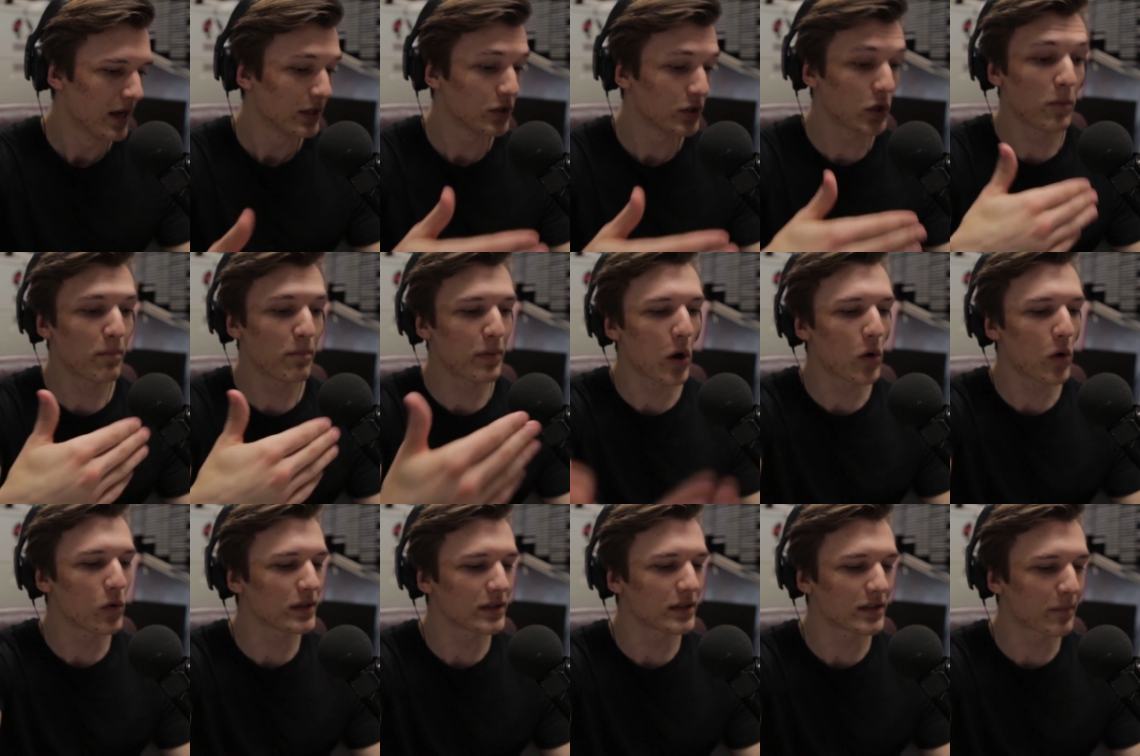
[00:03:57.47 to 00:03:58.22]
Don't
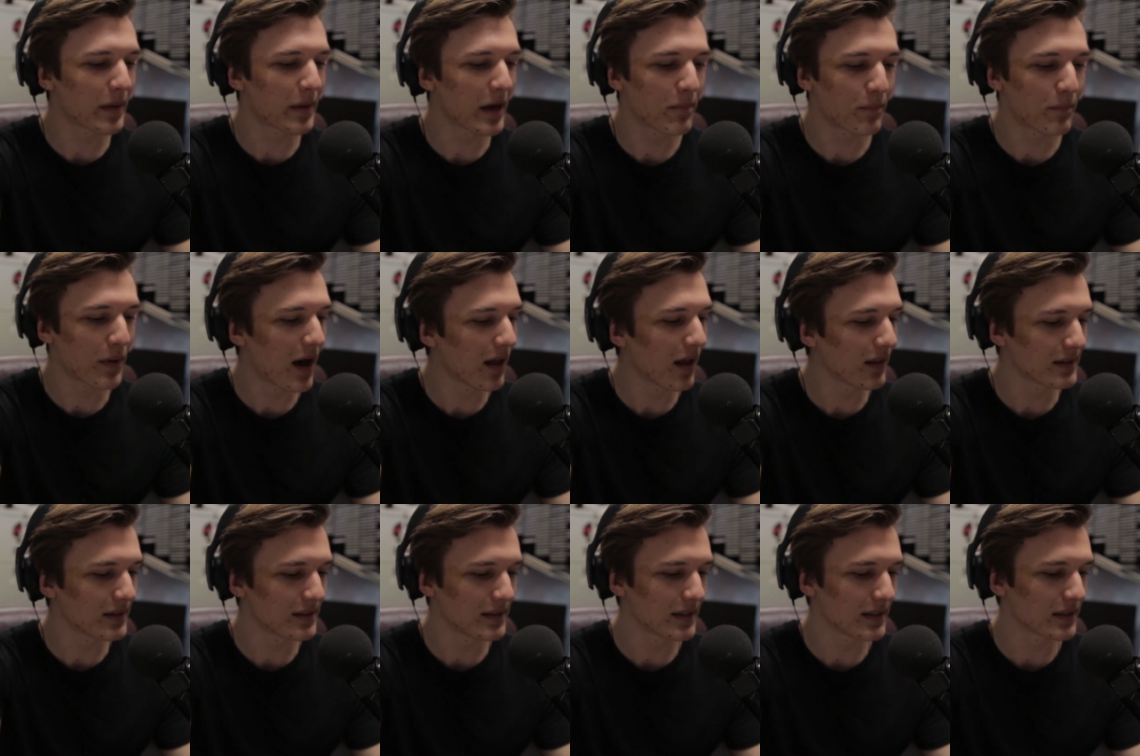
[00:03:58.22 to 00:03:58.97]
post about
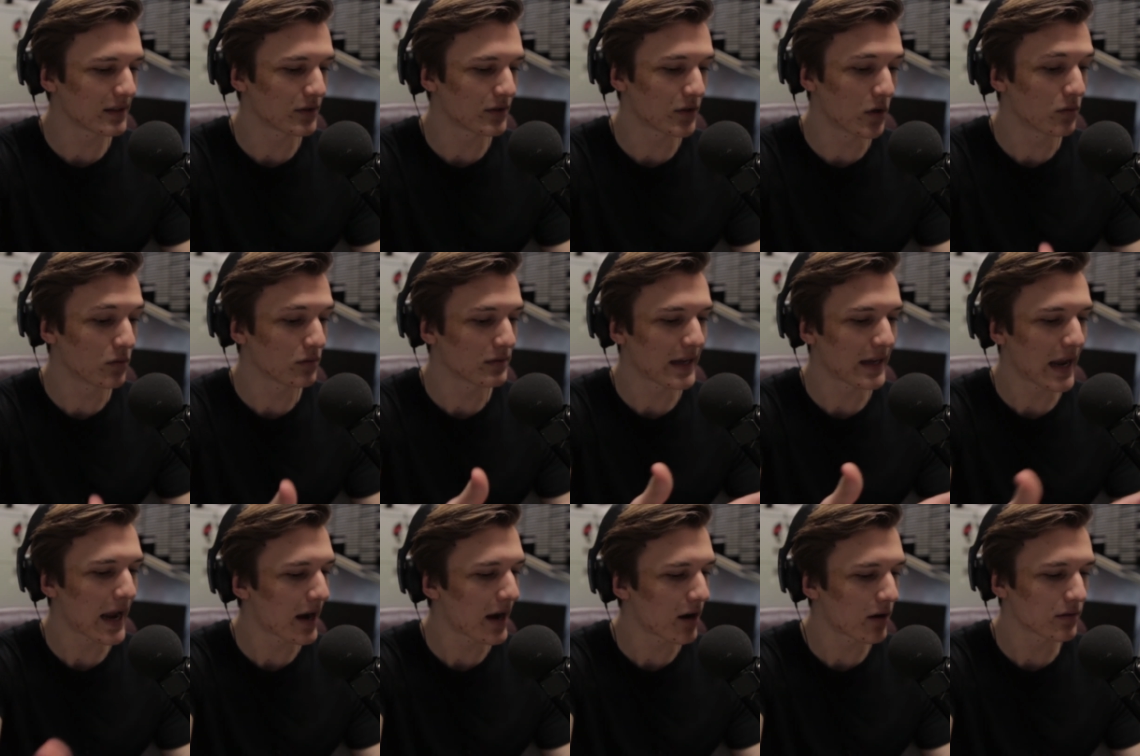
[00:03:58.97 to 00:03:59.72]
politics. Don't
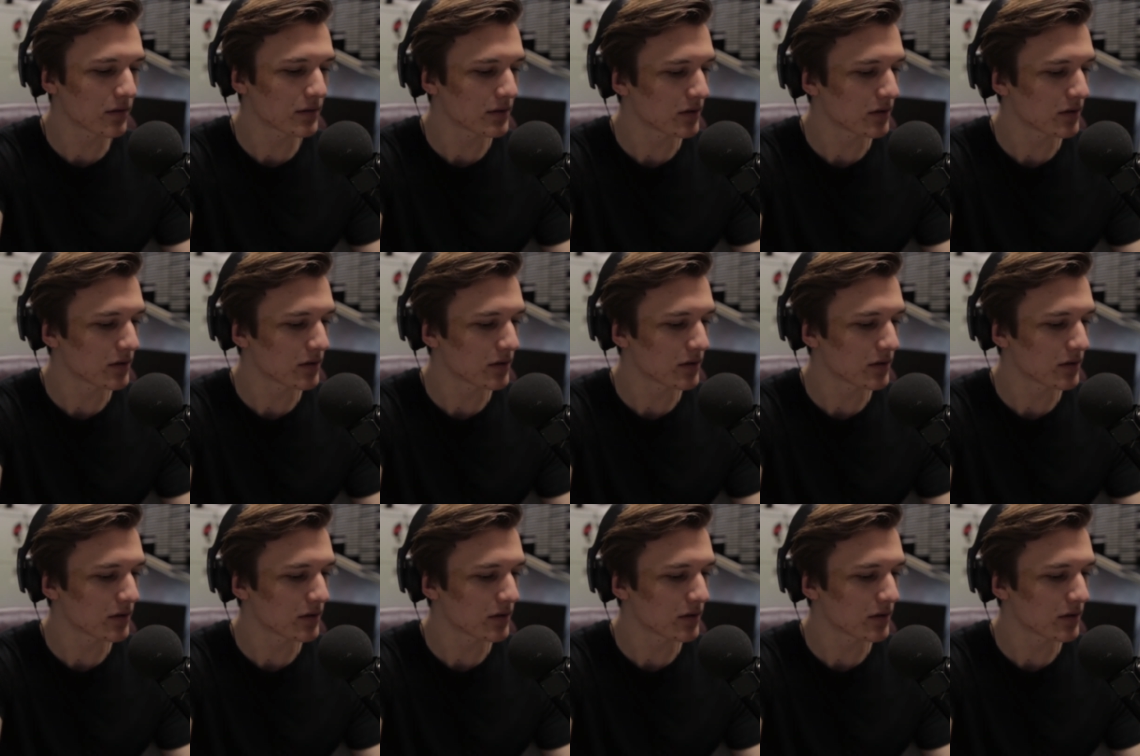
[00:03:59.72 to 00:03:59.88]
care